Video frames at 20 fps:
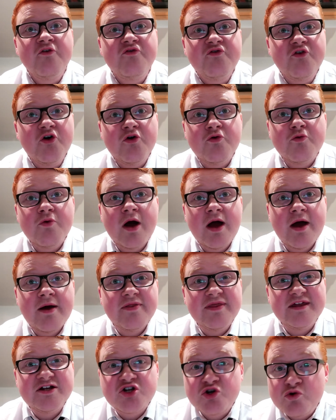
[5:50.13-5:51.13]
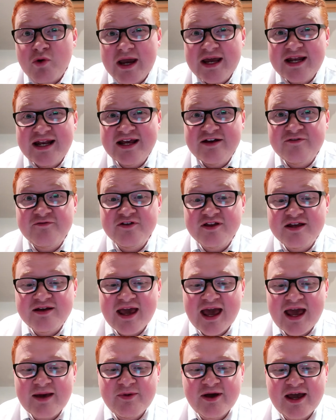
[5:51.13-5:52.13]
for the training for the
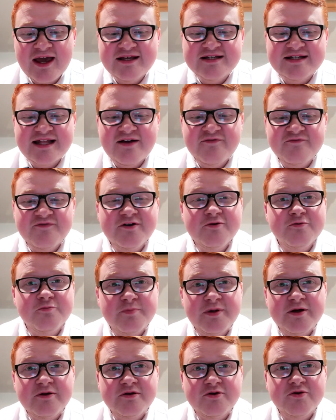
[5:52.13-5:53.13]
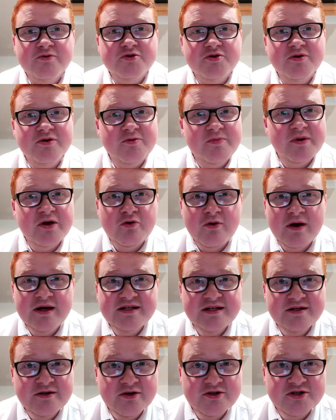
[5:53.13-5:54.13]
game against Anfield and building up to it. It'd be
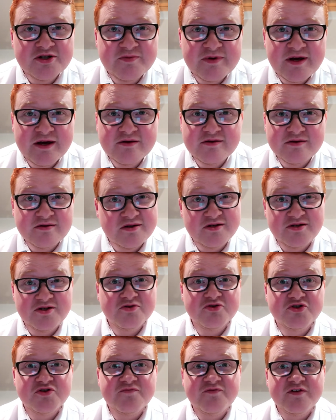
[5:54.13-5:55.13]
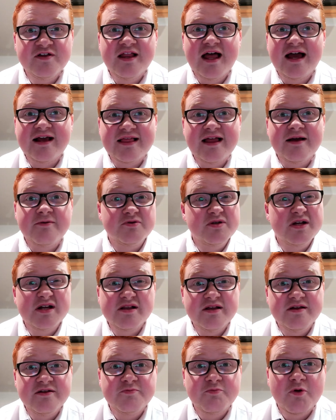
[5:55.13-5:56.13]
crazy not to be able to do something like that,
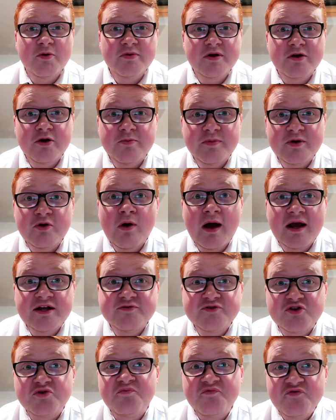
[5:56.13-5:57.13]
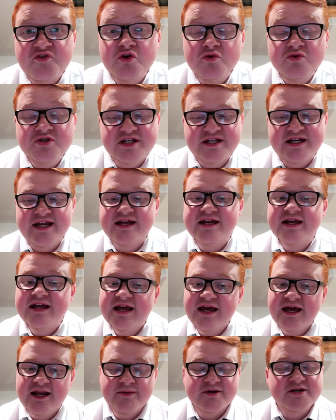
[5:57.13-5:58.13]
particularly there's probably going to be quite some views in it,
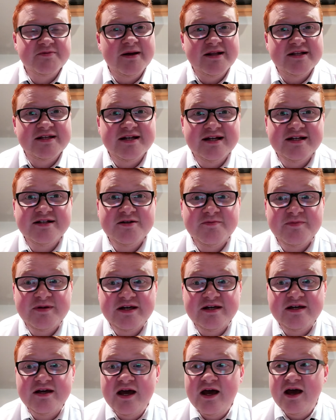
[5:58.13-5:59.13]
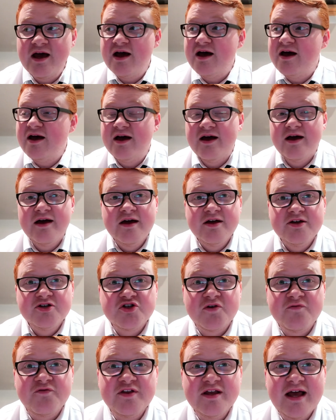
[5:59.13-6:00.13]
and I'm expecting it to be
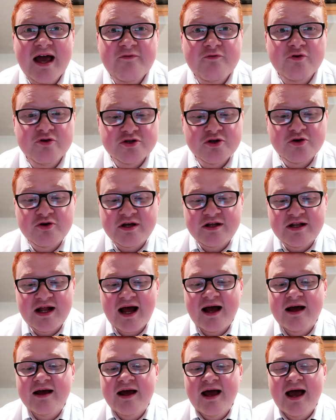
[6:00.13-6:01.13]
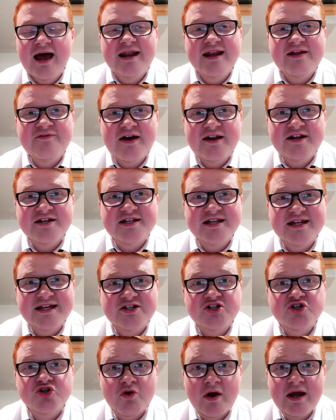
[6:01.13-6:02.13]
something that everyone's looking at. And if Ederson
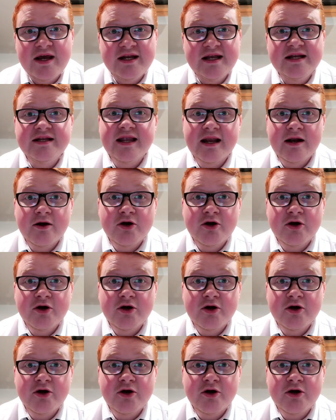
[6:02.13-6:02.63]
is training, then